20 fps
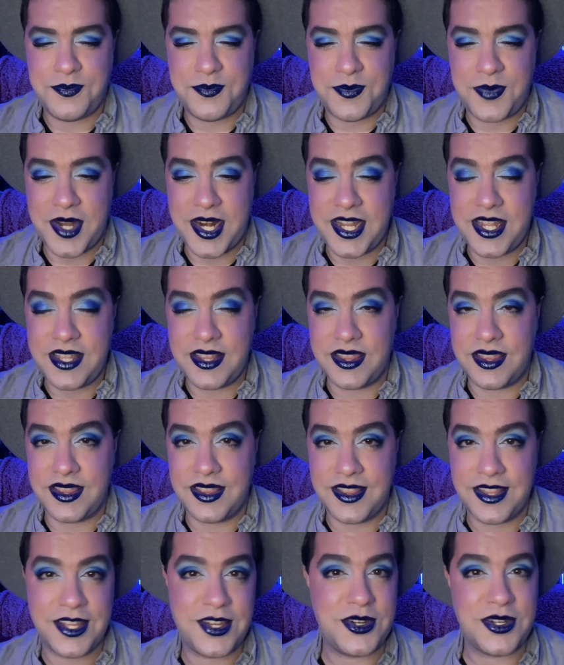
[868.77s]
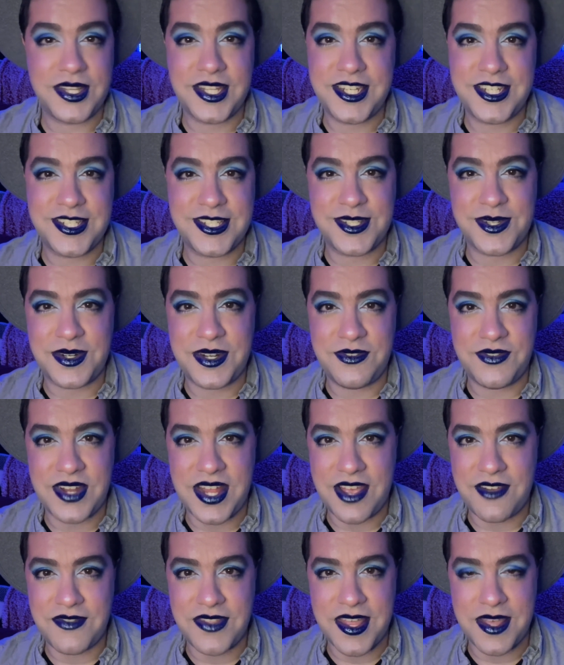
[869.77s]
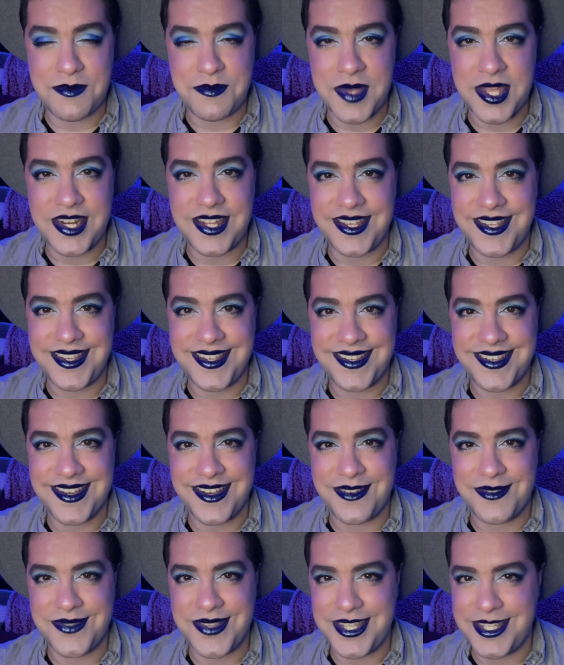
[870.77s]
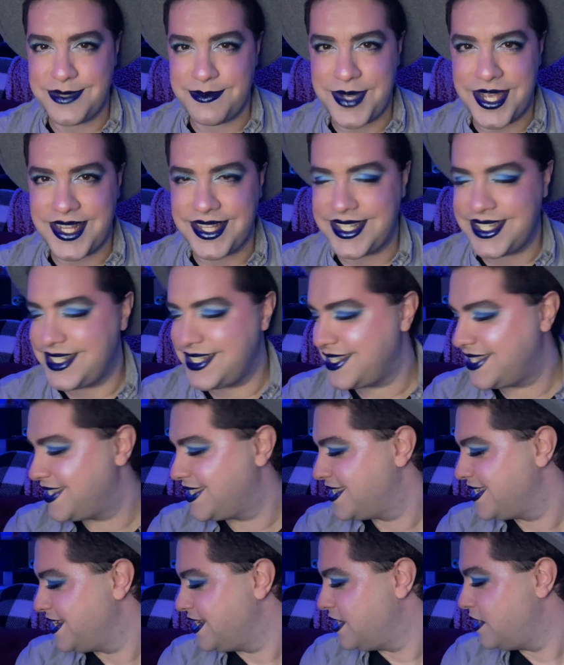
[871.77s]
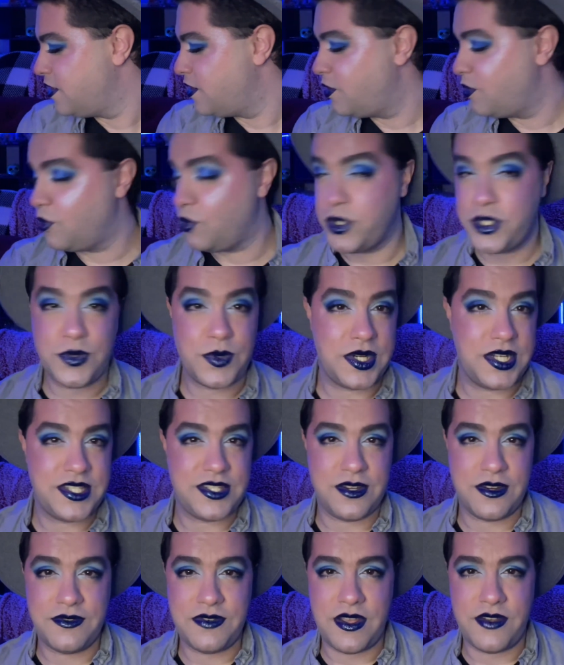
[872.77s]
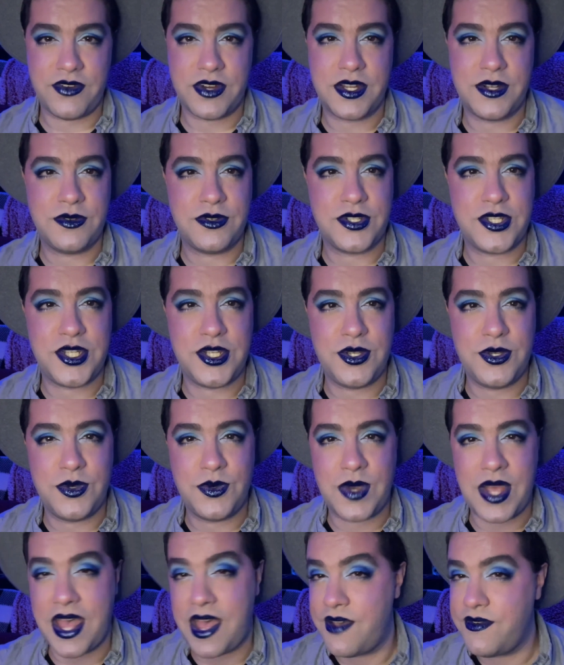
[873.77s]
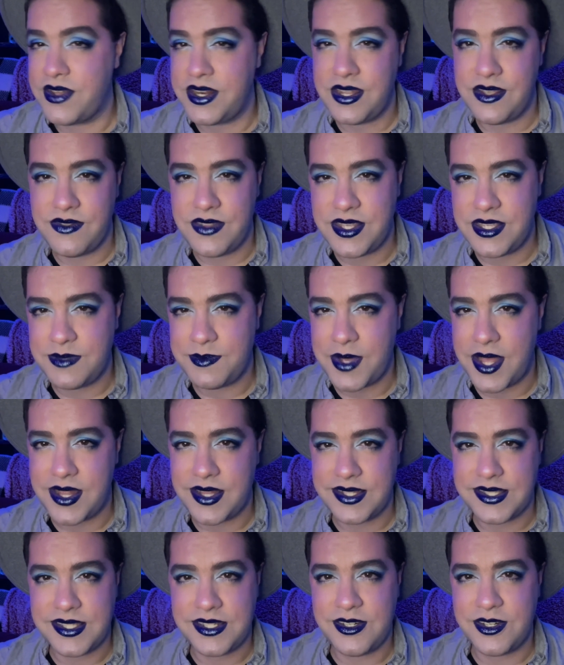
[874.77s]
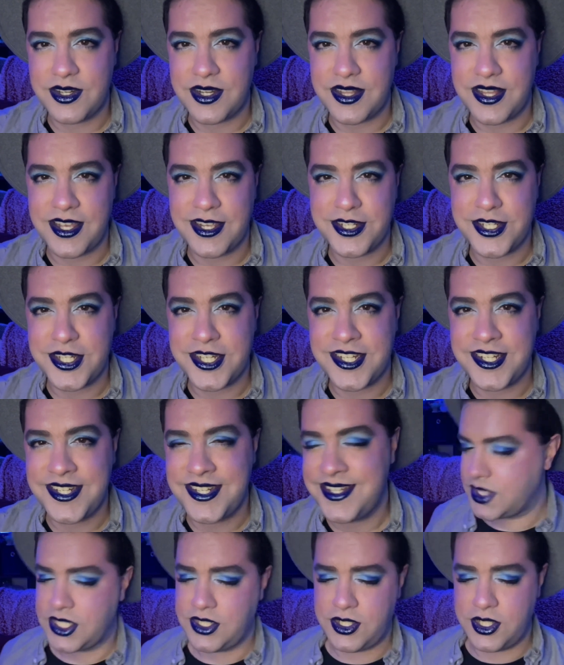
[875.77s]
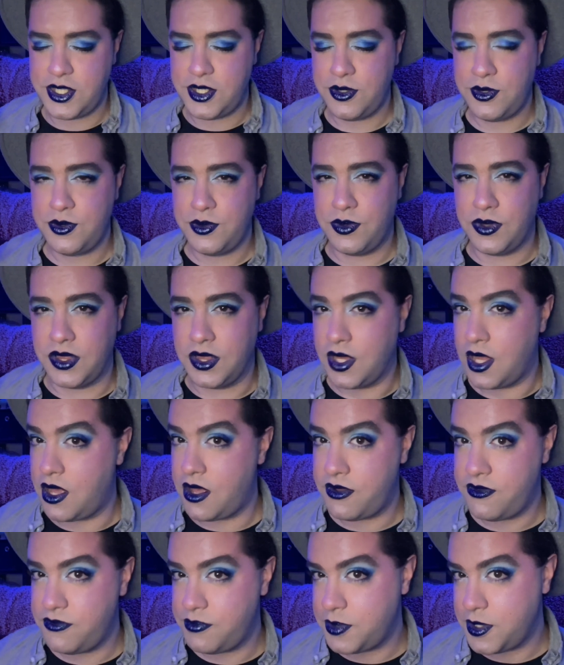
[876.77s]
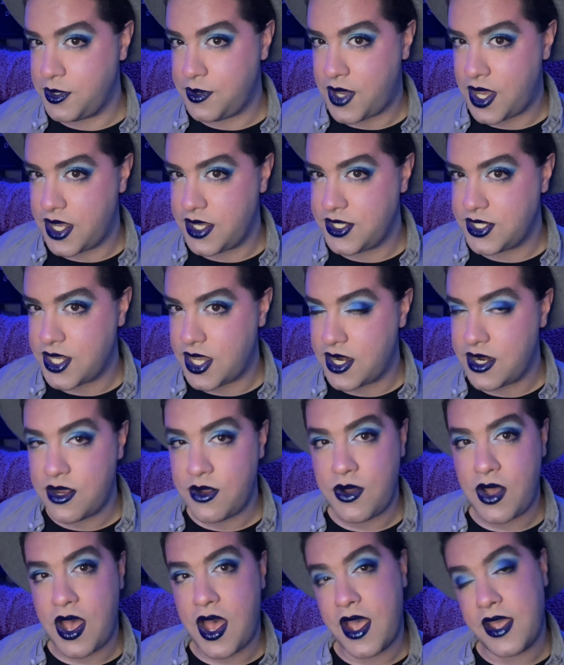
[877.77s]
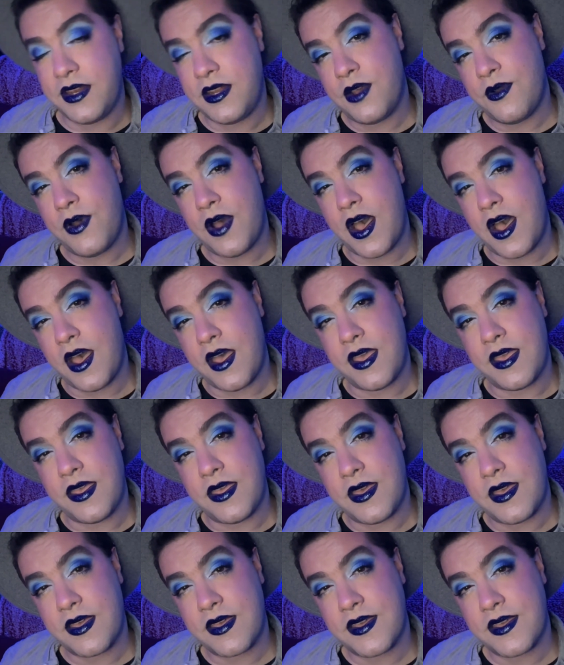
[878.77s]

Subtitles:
but I literally just don't even have that many of these palettes. Which one is your favorite? Do you have any of these palettes in your collection? Do you love blue eyeshadow? I know I